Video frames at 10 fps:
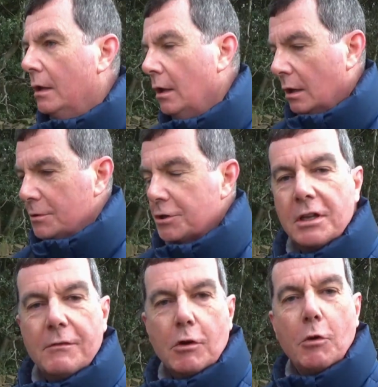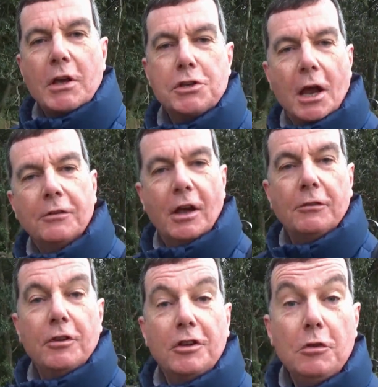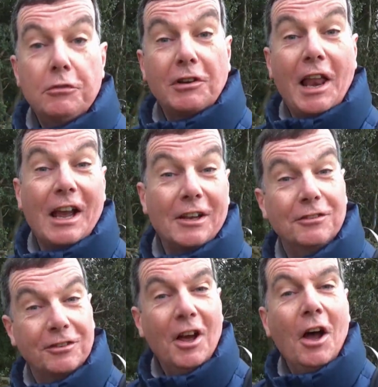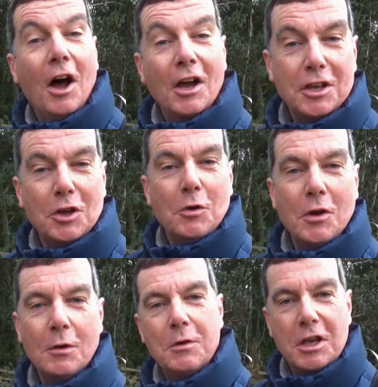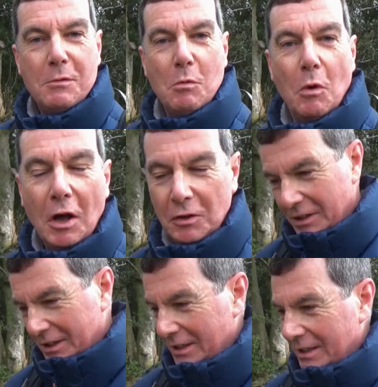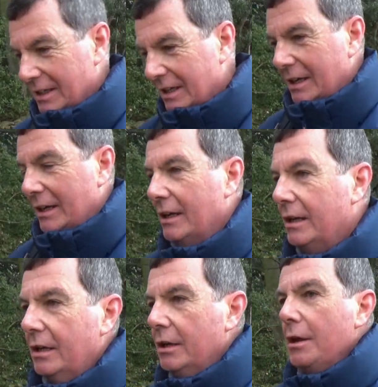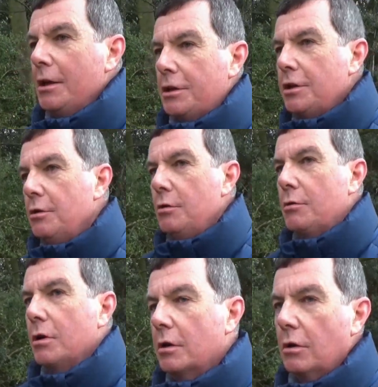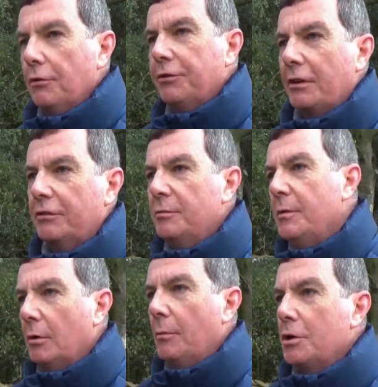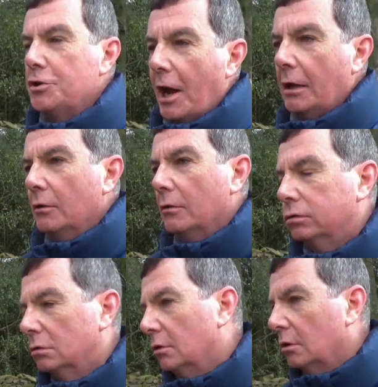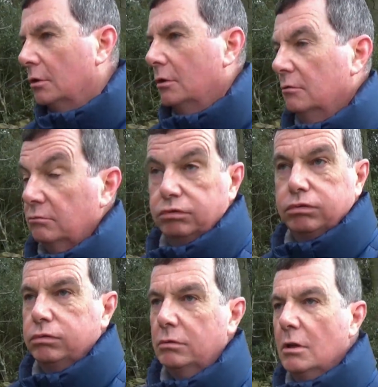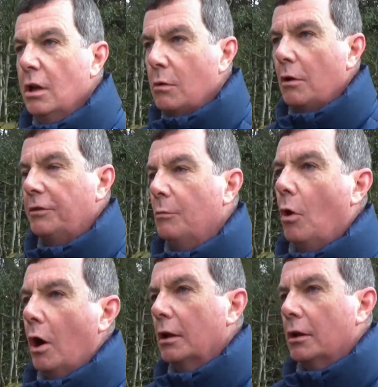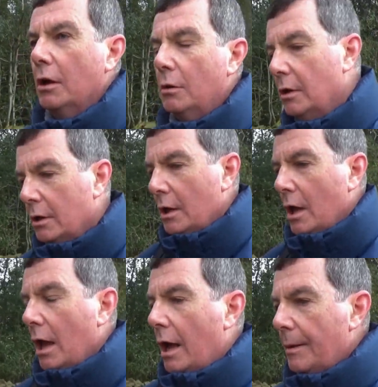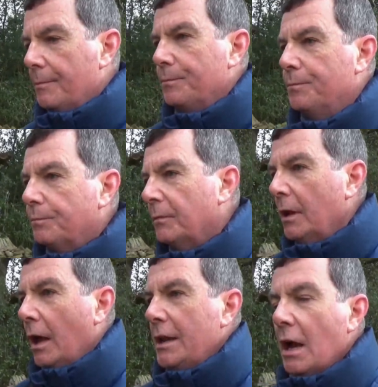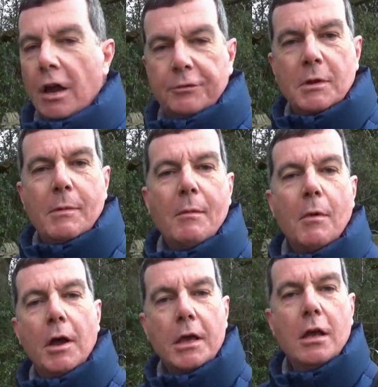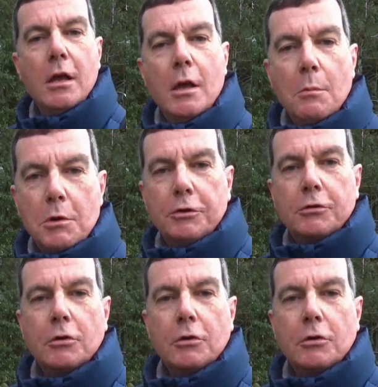I'm just going to give a quick shout out to Hugh Sleggs. Hi Hugh, hope you're keeping well. Hugh contacted me on my channel quite some while ago, and he asked me about my musical